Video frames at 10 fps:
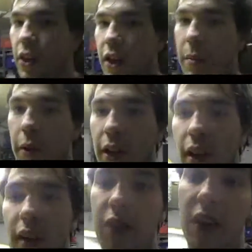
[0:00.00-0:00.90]
dirty pretty
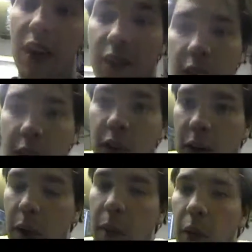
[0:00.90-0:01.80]
often, I
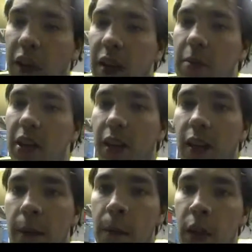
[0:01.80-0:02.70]
find, when I pull the dipstick.
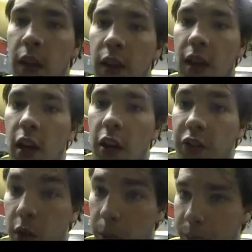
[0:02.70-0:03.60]
And
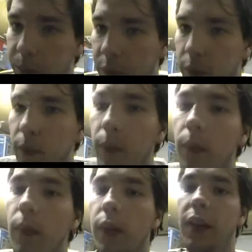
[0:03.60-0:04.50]
also,
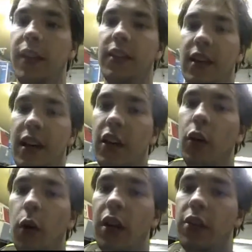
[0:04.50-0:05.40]
it's
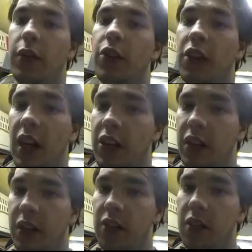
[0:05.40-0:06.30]
notorious for
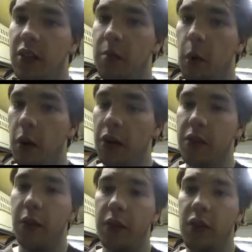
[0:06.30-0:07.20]
sludging, this motor.
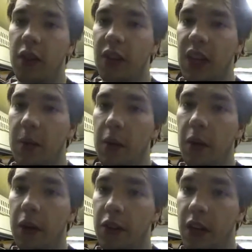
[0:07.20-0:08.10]
So as long as I keep the
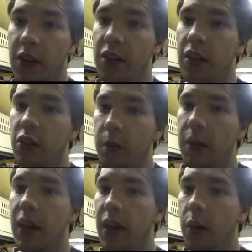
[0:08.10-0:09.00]
oil changed, it should
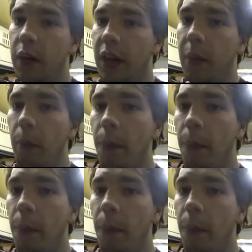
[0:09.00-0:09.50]
be A-okay.